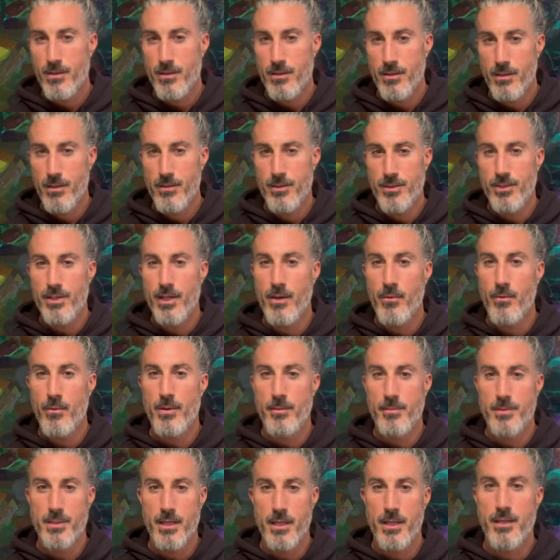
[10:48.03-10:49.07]
You understand what I'm
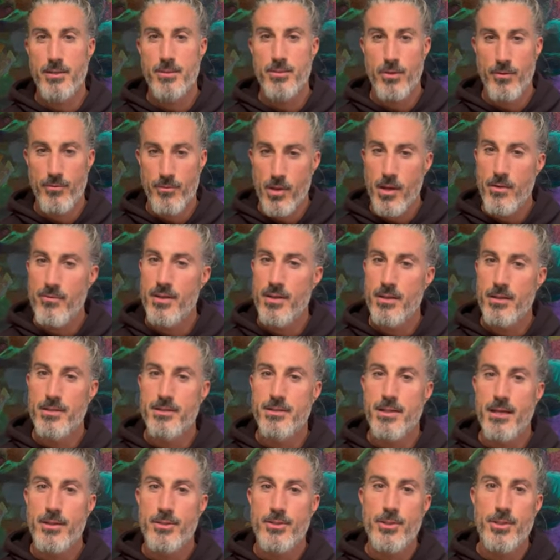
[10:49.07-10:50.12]
saying? So if you have ill
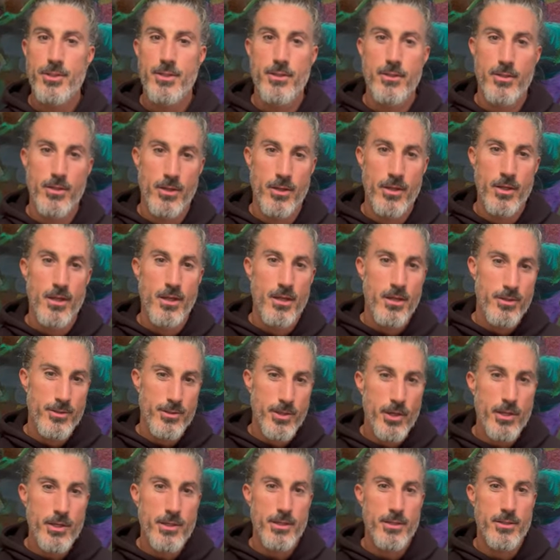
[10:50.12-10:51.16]
intention or
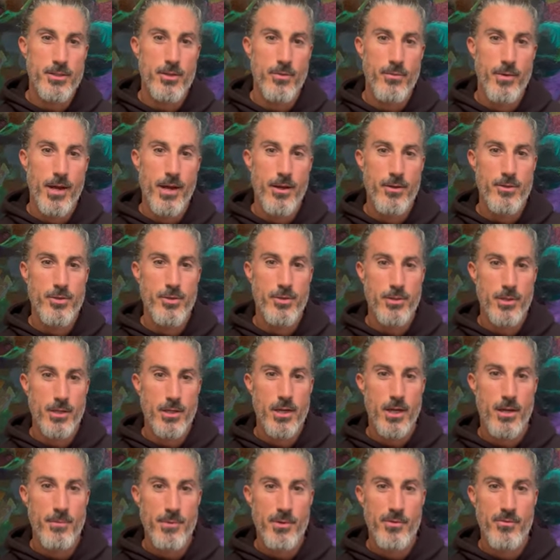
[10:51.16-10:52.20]
darkness around you and you're
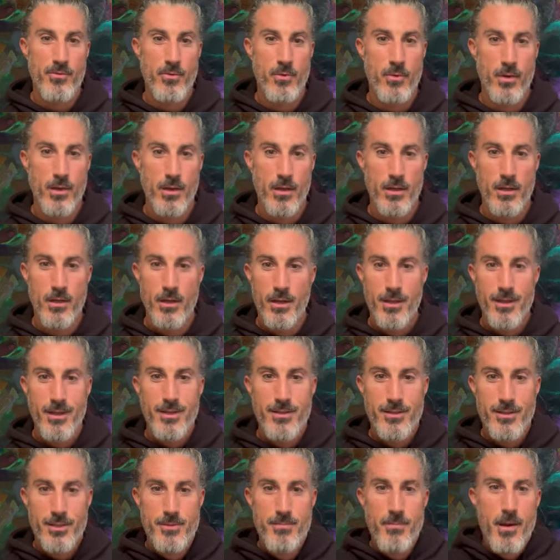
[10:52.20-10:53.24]
coming for it,
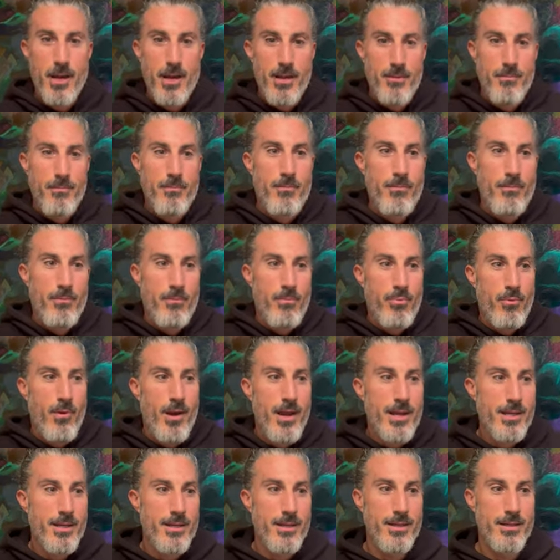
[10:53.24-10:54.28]
just my
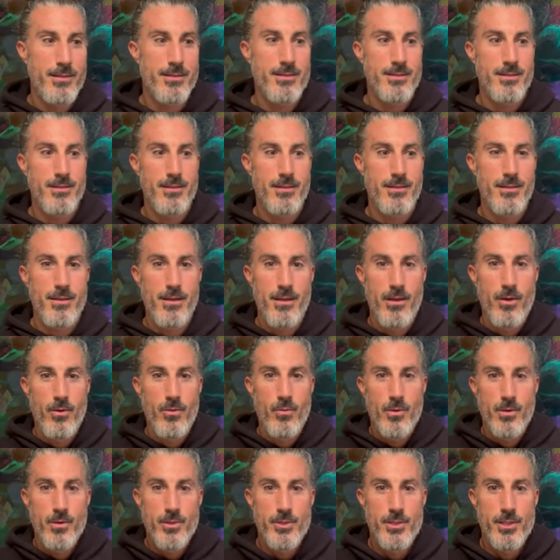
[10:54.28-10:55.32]
brightness, you know,
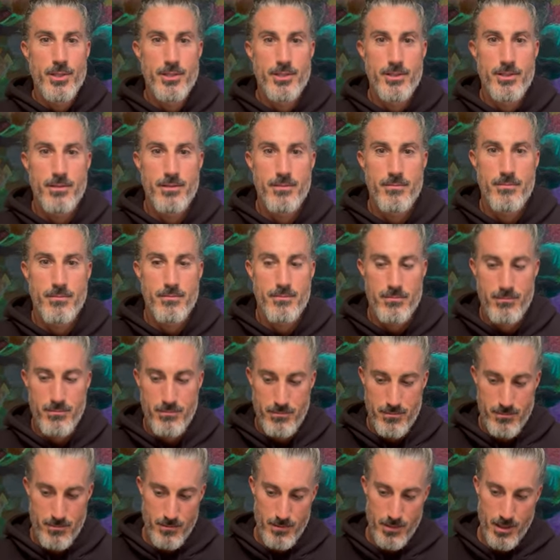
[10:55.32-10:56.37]
will just
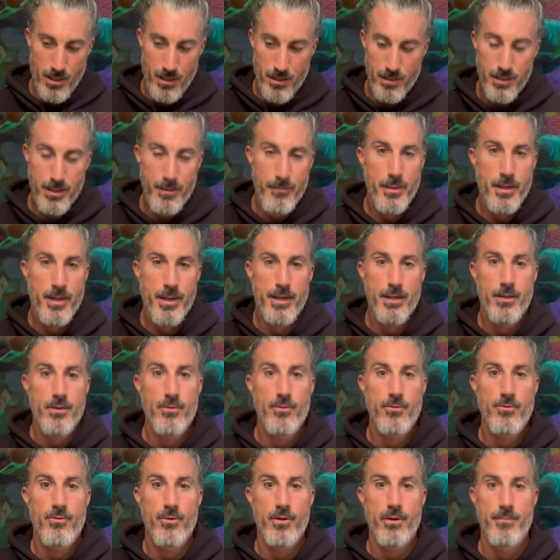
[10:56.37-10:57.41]
eliminate you
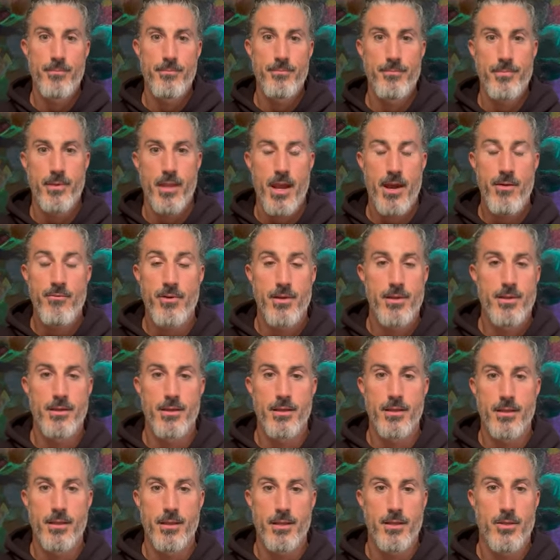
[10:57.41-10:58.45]
from everything.
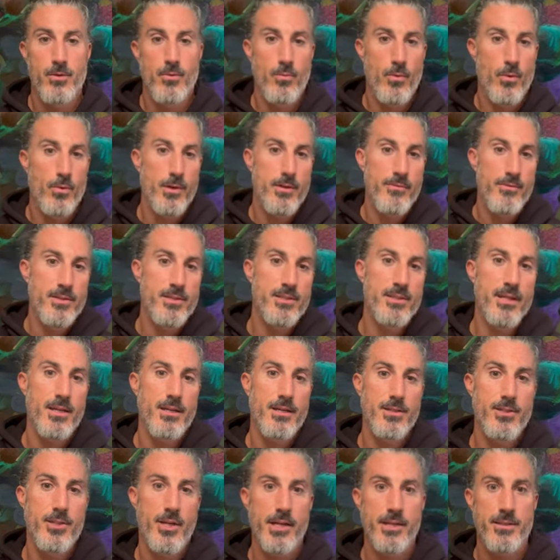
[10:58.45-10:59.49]
Like you won't even stand a
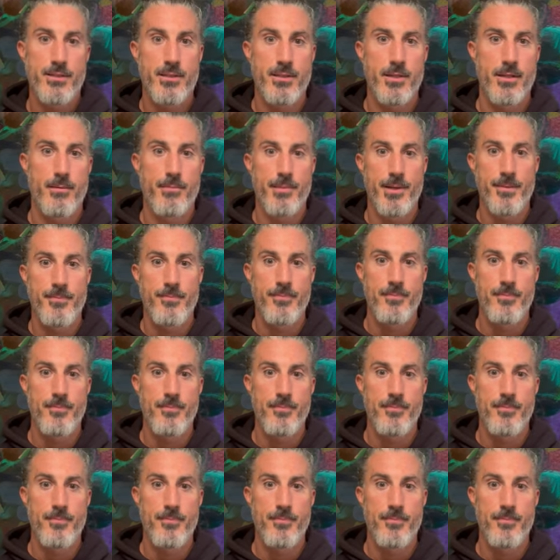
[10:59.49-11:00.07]
chance near me.